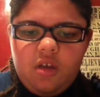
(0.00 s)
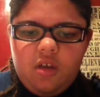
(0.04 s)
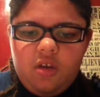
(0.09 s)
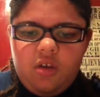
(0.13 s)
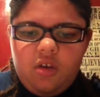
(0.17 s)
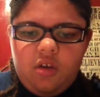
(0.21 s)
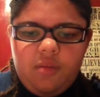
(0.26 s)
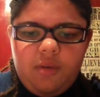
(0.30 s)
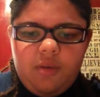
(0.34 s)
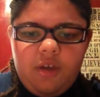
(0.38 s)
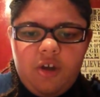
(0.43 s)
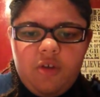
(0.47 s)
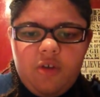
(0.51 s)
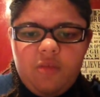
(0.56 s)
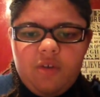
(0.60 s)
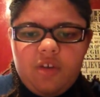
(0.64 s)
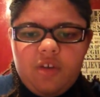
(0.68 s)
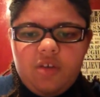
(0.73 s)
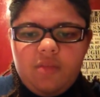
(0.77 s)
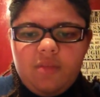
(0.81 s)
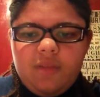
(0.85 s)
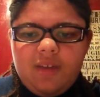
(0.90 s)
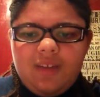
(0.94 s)
"No matter
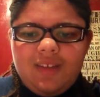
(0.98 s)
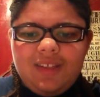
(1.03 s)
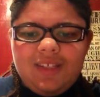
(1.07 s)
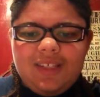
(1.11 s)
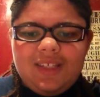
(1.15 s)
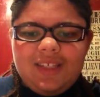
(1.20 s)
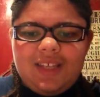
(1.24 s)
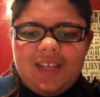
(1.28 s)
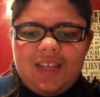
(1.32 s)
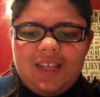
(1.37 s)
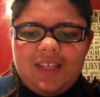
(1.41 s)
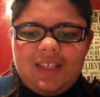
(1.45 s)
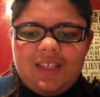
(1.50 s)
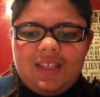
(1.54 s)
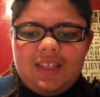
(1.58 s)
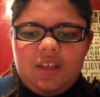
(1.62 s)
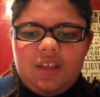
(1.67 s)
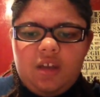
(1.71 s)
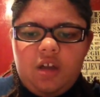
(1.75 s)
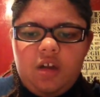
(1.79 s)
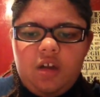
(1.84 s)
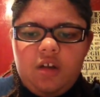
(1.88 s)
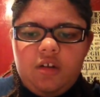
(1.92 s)
what your mind says,
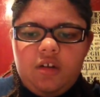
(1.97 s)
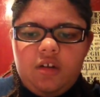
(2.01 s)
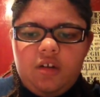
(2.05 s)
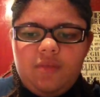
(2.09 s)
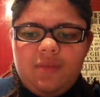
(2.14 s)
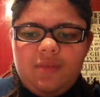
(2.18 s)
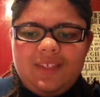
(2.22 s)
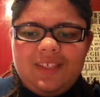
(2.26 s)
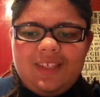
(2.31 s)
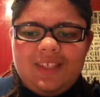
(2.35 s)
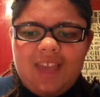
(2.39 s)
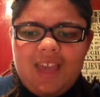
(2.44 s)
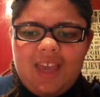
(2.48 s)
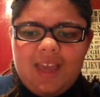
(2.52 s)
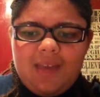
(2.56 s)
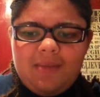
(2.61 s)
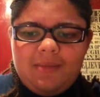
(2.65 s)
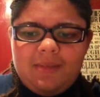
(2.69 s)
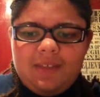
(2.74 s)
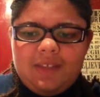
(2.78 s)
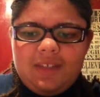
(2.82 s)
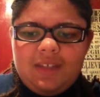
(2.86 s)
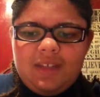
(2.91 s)
the heart always
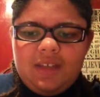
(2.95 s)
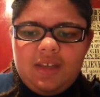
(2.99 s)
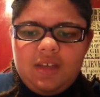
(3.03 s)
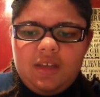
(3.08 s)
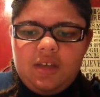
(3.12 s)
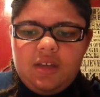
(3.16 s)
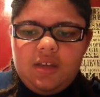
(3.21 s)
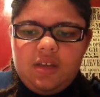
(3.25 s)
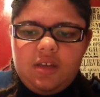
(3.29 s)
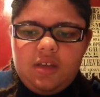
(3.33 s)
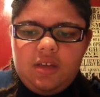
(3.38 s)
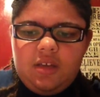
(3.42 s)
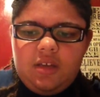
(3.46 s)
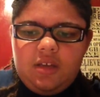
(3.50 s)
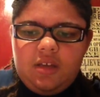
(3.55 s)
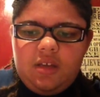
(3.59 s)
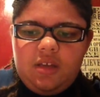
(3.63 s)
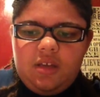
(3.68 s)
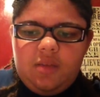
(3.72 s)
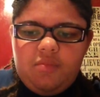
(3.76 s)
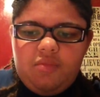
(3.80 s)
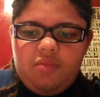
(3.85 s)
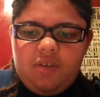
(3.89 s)
caves,"
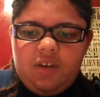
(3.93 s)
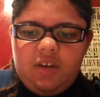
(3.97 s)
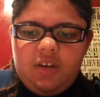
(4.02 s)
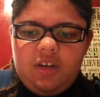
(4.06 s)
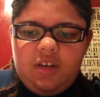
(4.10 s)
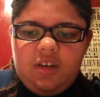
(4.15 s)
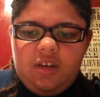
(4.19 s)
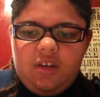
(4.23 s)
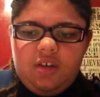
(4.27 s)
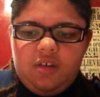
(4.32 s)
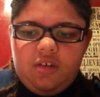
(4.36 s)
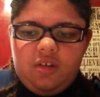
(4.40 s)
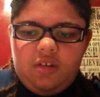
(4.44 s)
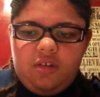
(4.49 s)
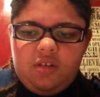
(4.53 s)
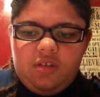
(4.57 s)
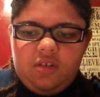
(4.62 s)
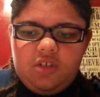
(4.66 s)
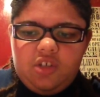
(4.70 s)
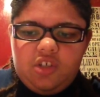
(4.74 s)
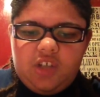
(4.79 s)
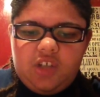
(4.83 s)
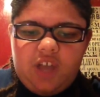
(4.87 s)
he pretty near
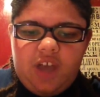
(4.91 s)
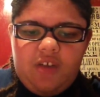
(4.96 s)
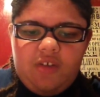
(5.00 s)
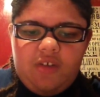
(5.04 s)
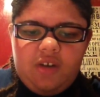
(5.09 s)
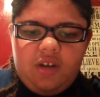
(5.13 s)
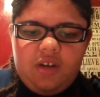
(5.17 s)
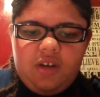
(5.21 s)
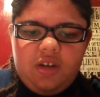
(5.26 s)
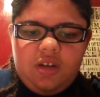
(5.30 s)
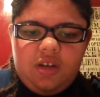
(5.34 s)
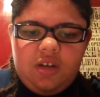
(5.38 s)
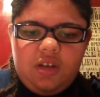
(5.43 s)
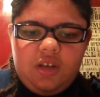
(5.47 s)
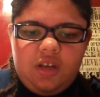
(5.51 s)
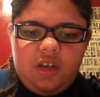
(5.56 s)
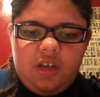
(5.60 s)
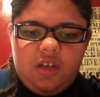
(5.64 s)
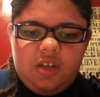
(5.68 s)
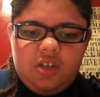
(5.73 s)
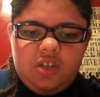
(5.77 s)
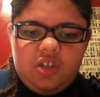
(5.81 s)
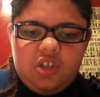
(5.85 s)
shouted,
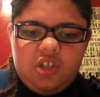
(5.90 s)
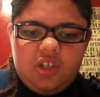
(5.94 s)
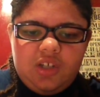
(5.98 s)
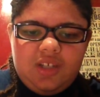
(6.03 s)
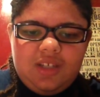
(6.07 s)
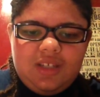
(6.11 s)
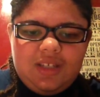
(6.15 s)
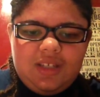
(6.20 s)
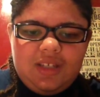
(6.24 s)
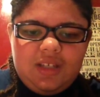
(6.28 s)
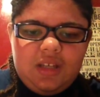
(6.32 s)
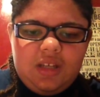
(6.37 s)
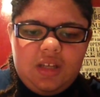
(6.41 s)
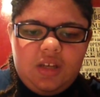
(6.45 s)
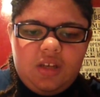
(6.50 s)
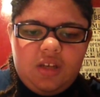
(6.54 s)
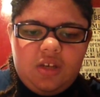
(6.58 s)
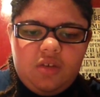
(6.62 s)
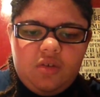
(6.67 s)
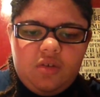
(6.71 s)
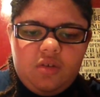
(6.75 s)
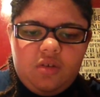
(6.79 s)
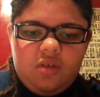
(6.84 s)
and
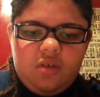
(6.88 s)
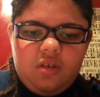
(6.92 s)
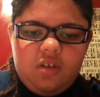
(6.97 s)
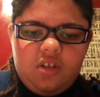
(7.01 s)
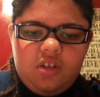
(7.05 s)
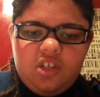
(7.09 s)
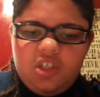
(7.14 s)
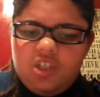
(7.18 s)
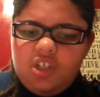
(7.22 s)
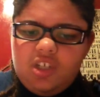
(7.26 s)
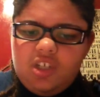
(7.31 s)
she